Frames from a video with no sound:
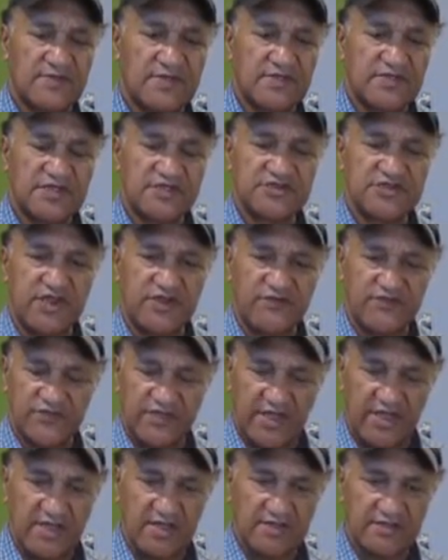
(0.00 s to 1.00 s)
the chief
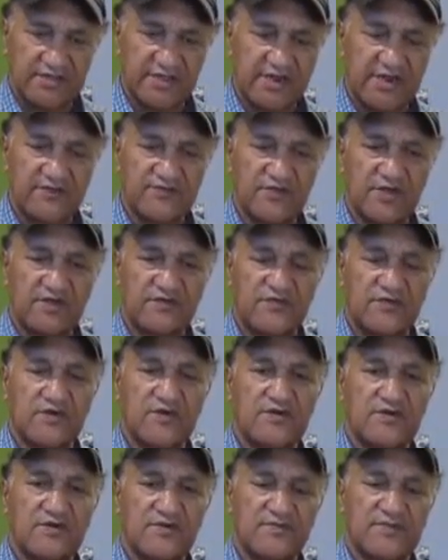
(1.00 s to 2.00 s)
there that I've known
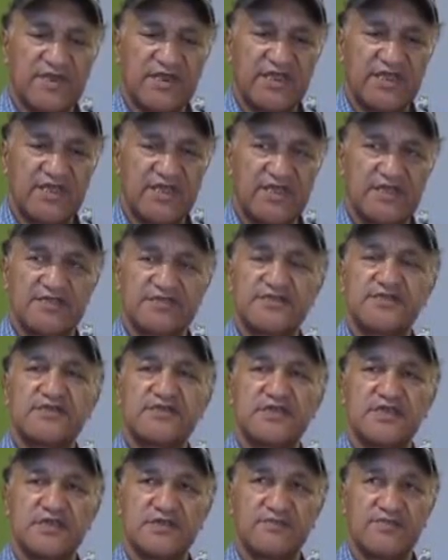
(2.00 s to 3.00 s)
for many years
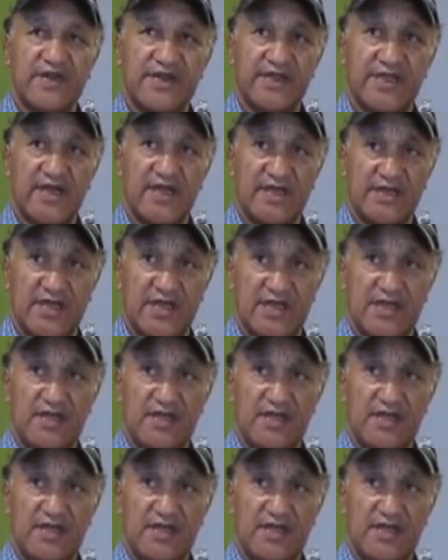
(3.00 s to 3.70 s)
in Parihaka.